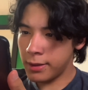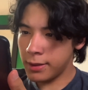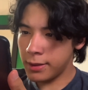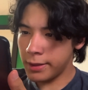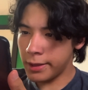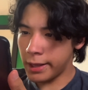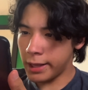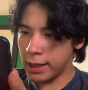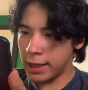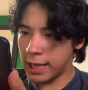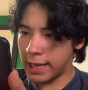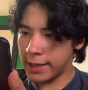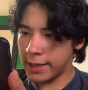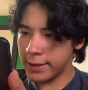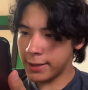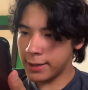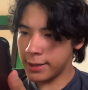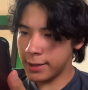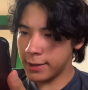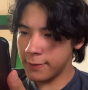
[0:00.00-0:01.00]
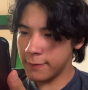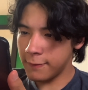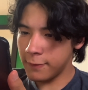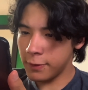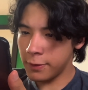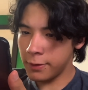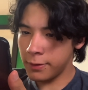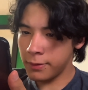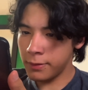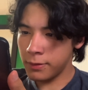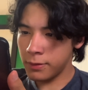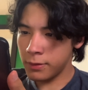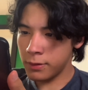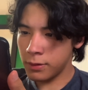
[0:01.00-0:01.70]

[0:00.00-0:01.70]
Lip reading: the Lawgiver,